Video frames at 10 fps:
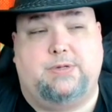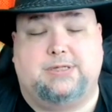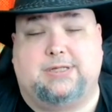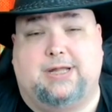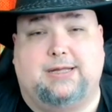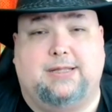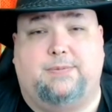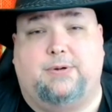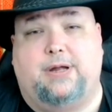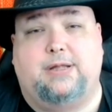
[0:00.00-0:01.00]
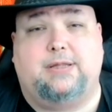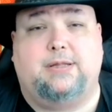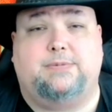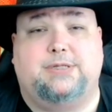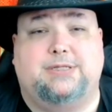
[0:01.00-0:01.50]
dislike them or hate
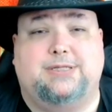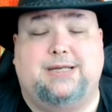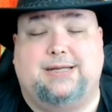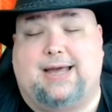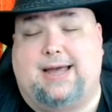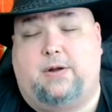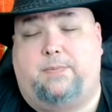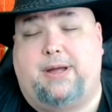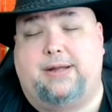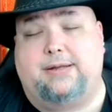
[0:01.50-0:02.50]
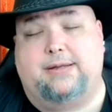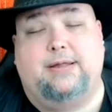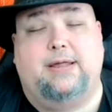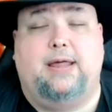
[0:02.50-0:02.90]
them succeed. I don't mind it